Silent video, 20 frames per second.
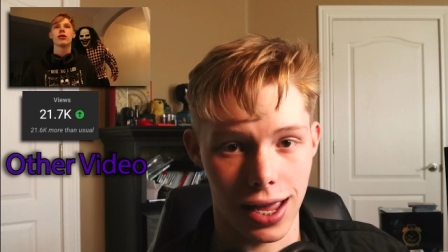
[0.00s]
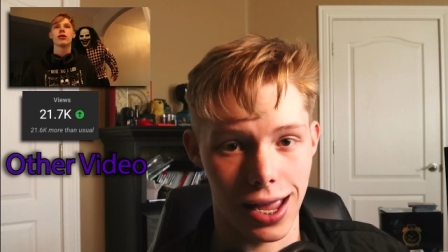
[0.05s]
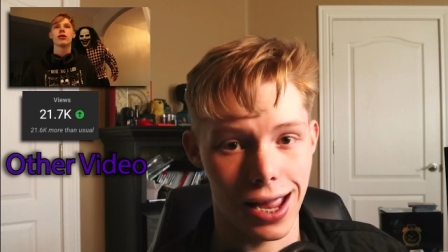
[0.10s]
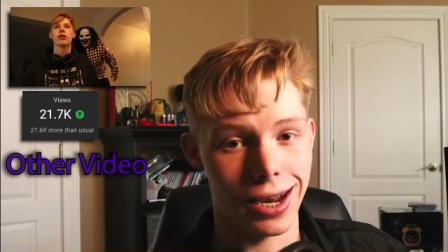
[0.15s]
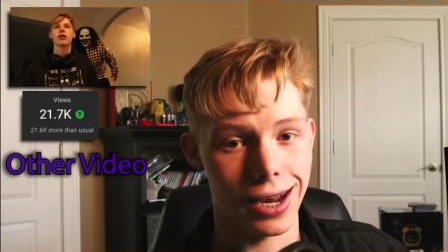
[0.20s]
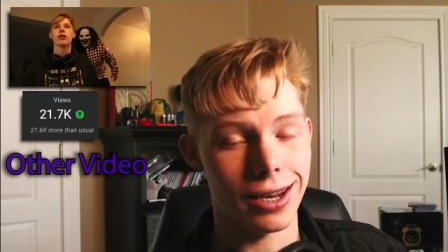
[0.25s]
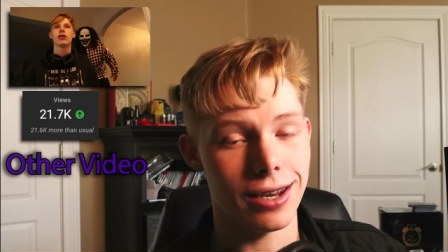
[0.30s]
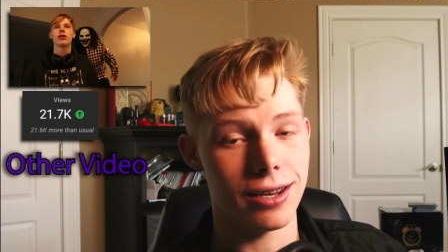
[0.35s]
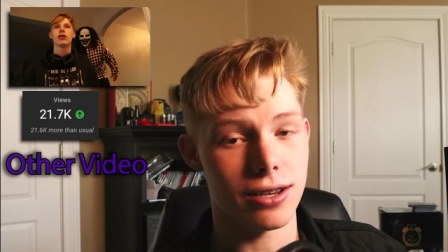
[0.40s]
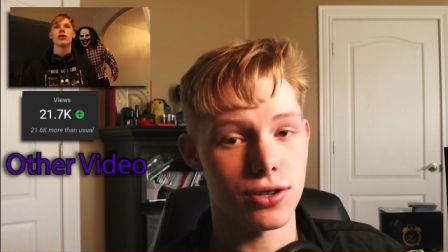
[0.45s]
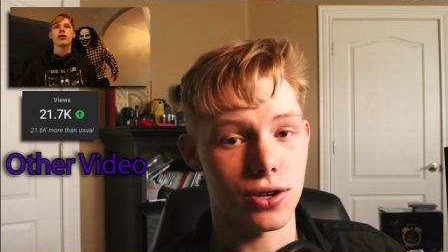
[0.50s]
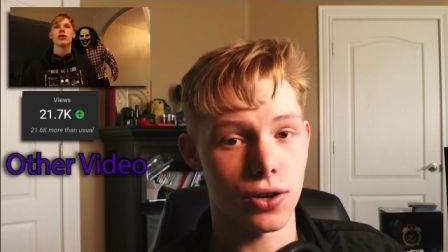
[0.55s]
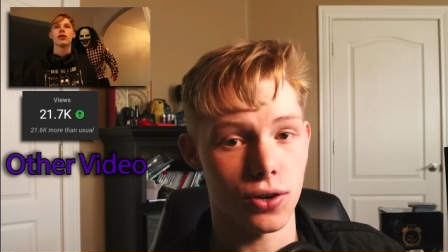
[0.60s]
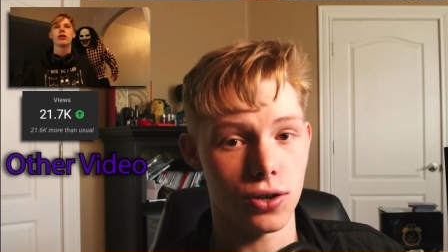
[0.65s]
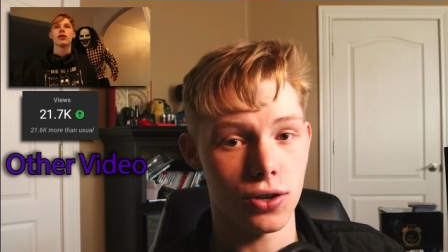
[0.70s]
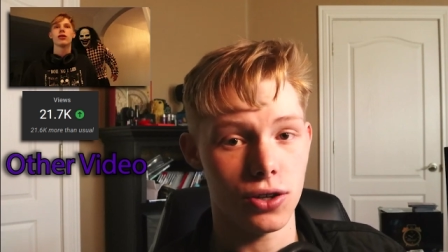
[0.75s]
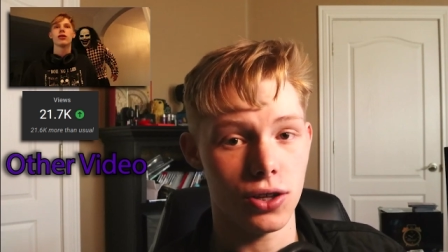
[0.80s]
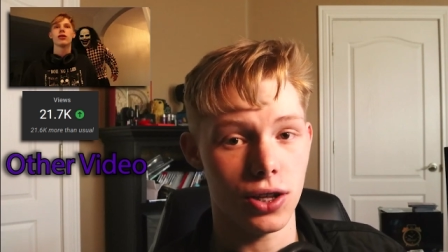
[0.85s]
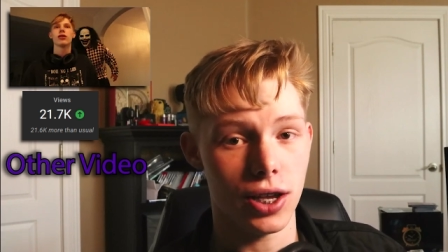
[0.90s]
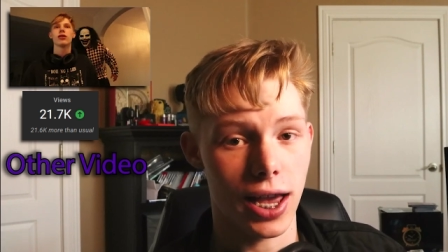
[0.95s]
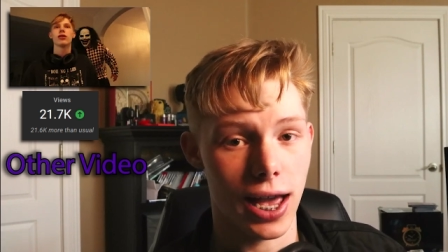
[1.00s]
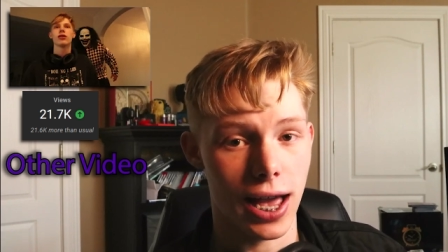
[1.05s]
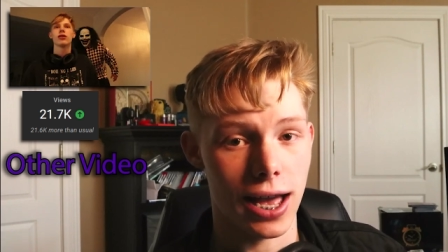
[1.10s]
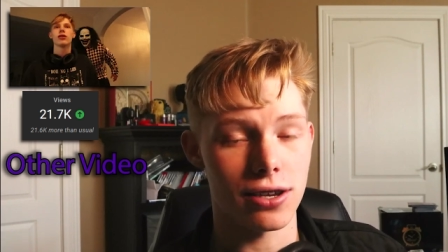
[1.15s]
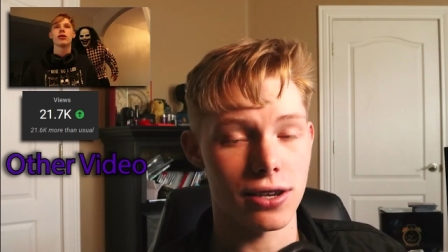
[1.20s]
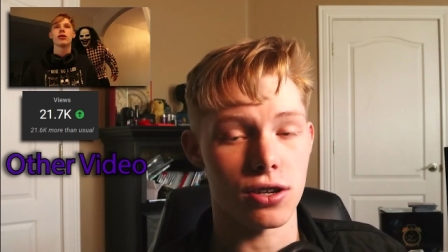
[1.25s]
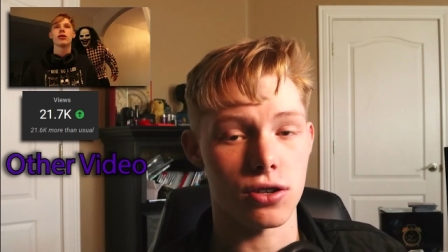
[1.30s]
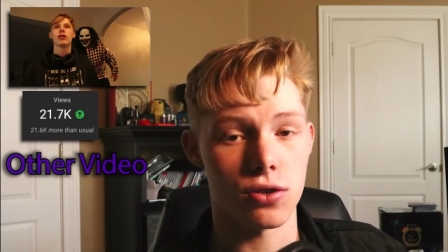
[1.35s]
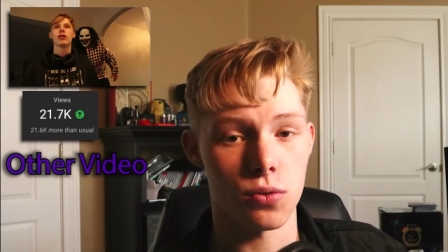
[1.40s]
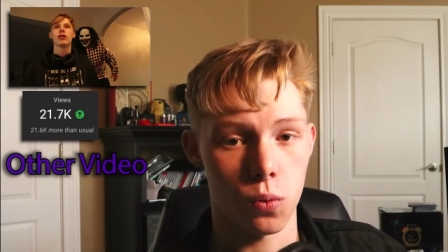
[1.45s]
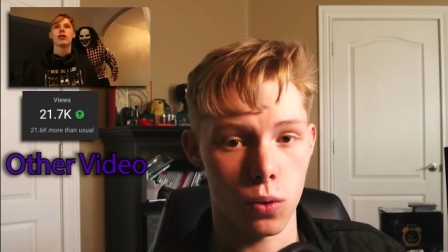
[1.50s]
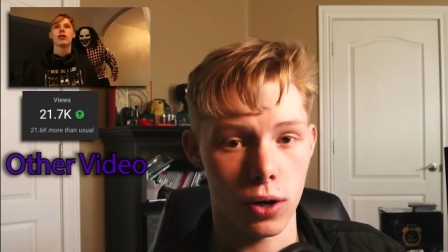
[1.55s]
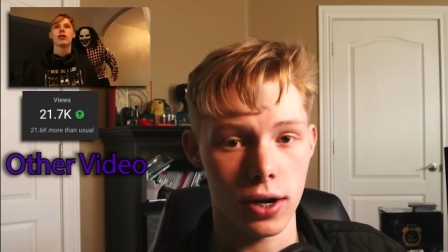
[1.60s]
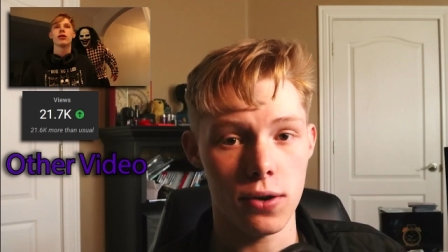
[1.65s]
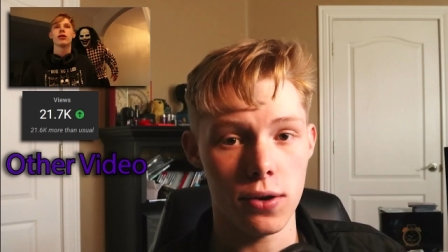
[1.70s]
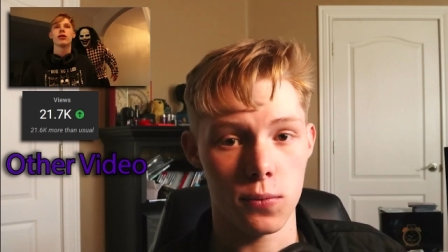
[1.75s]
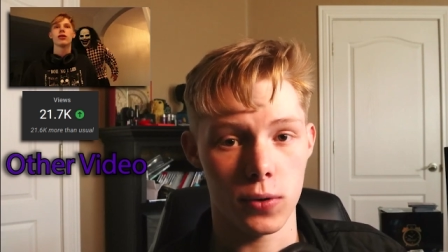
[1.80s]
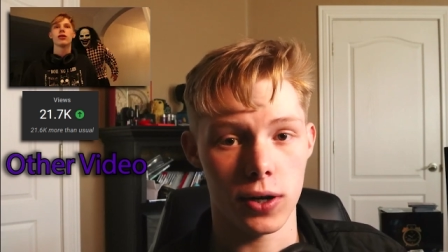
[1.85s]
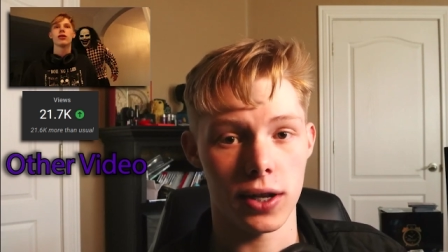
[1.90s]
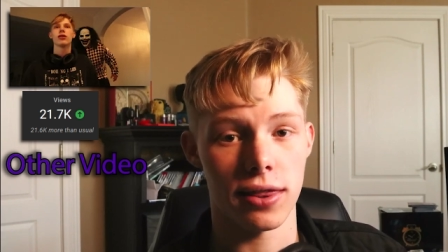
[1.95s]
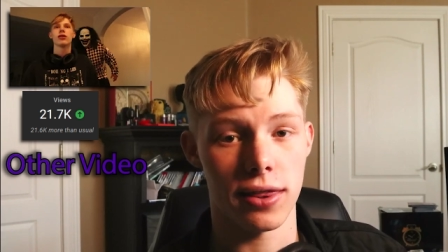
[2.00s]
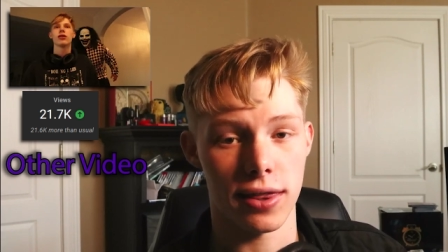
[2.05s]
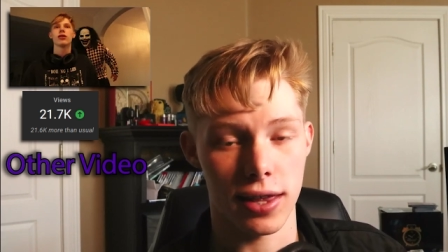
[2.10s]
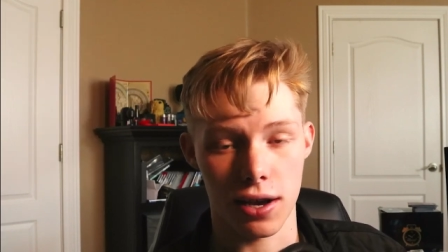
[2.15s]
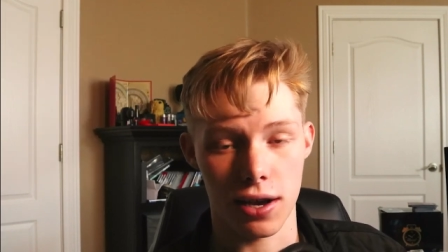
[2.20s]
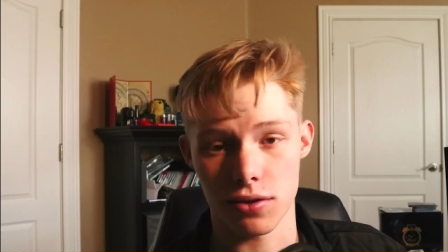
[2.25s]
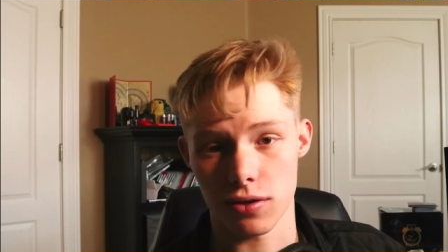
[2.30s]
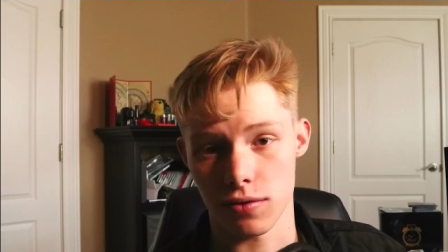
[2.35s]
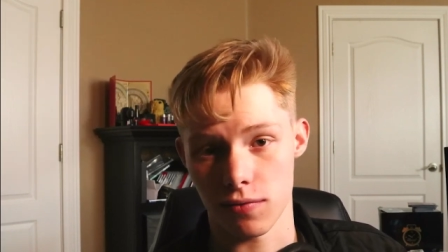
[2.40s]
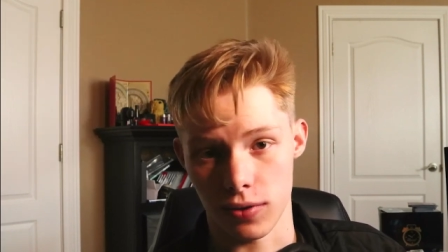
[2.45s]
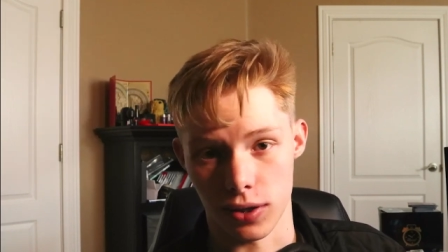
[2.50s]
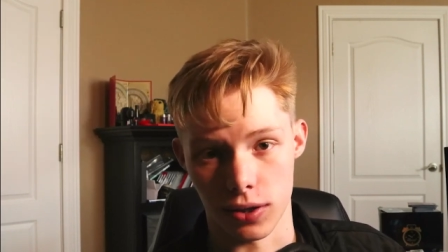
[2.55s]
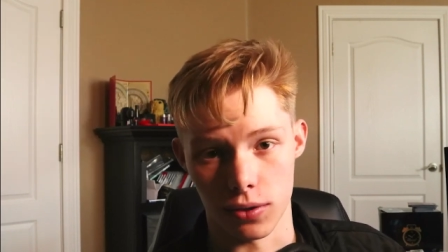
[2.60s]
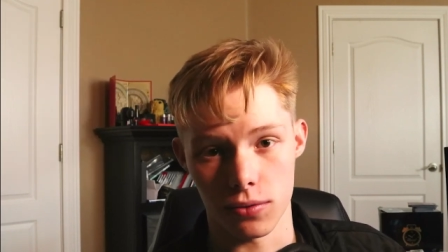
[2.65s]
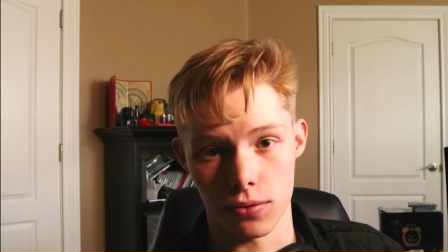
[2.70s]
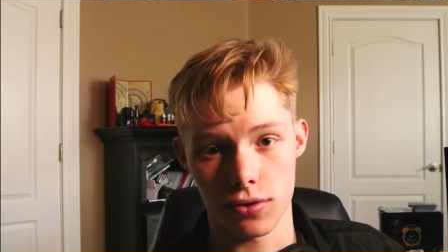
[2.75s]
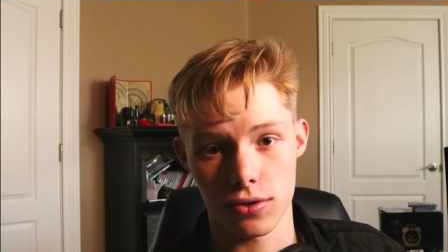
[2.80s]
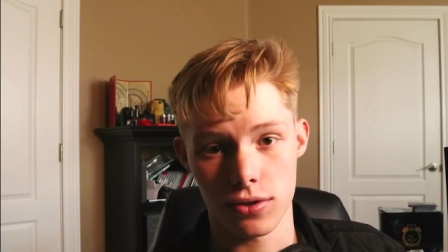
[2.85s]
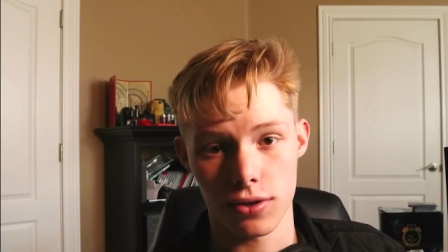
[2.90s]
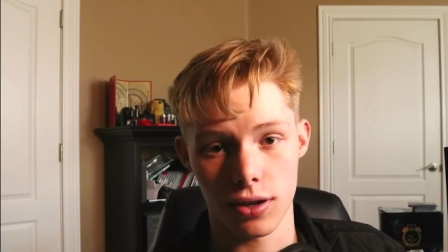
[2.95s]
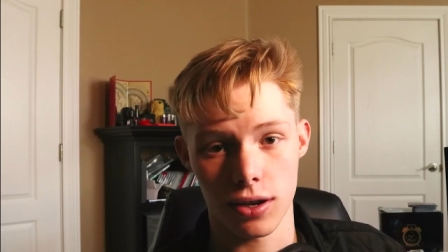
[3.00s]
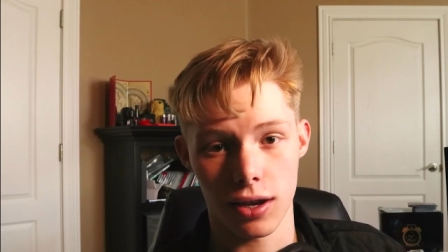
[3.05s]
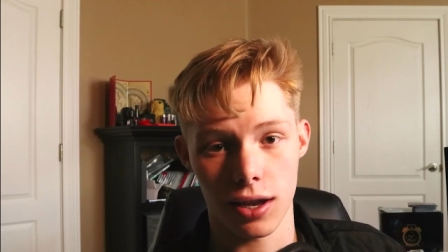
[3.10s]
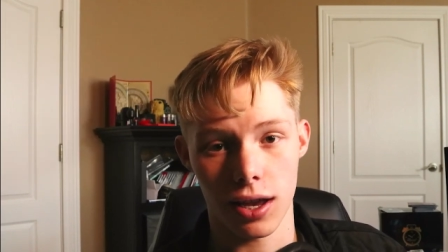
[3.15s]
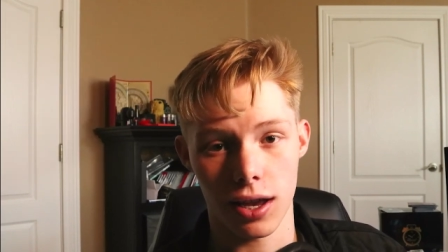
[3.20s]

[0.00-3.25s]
and it is currently at 21,000 views.